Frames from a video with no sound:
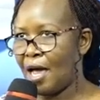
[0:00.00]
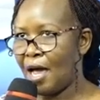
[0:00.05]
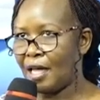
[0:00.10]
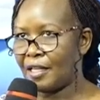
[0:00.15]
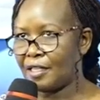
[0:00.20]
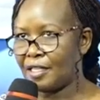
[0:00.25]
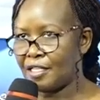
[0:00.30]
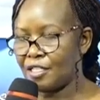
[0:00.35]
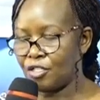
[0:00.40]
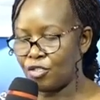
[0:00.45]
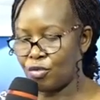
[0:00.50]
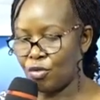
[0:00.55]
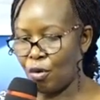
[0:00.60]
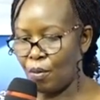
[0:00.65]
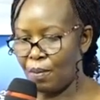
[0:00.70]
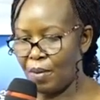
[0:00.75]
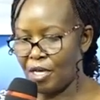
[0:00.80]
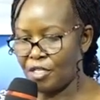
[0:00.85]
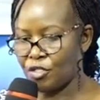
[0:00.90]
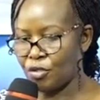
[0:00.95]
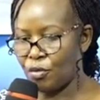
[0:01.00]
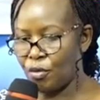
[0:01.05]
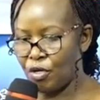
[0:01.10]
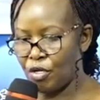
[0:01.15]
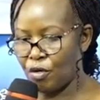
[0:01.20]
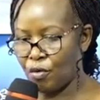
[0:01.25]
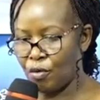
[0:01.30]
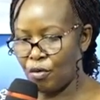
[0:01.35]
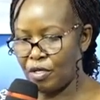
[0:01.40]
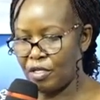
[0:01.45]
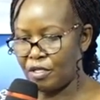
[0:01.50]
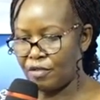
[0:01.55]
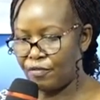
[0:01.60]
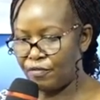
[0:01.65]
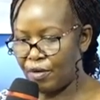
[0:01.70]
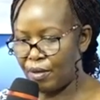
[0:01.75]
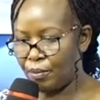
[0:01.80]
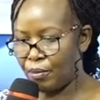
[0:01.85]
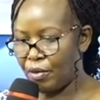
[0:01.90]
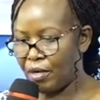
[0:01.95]
and there is so much going on in
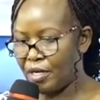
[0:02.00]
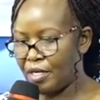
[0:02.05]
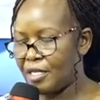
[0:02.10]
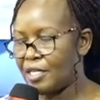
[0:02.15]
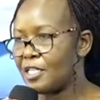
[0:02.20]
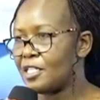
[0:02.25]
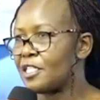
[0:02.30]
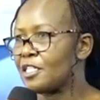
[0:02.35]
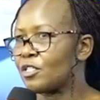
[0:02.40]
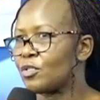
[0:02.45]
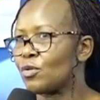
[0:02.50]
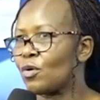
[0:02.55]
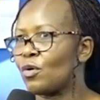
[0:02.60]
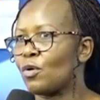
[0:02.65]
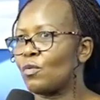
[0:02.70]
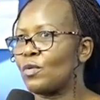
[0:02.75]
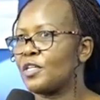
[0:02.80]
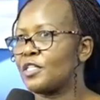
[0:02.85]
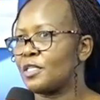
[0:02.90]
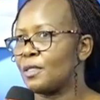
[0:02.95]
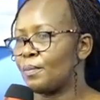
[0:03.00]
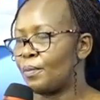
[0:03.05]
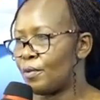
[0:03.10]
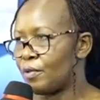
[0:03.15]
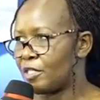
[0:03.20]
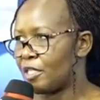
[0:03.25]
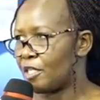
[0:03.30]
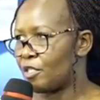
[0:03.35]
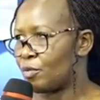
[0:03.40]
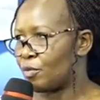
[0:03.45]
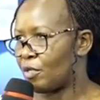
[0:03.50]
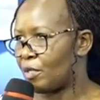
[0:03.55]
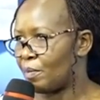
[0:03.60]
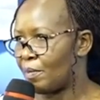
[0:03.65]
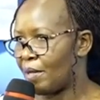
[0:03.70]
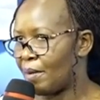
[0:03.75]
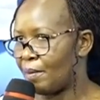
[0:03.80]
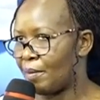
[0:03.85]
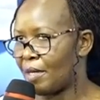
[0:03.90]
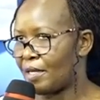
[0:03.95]
February, it is always important to
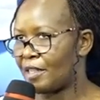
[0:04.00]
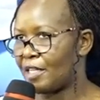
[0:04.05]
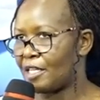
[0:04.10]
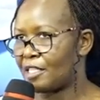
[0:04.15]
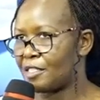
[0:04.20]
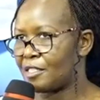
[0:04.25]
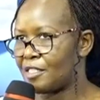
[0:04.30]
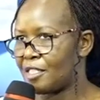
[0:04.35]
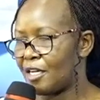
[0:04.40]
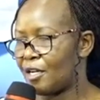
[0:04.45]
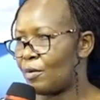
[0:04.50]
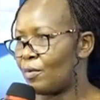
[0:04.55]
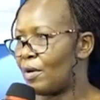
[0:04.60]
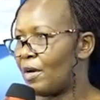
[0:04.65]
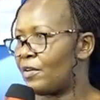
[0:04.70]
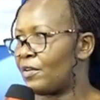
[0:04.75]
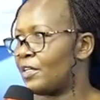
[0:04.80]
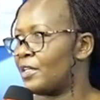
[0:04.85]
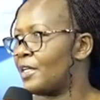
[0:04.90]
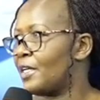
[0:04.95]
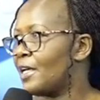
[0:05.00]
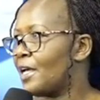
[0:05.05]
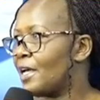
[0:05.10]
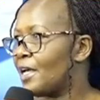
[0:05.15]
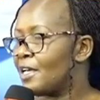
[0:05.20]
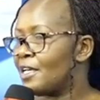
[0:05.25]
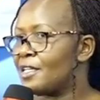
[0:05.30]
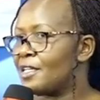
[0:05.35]
remember that January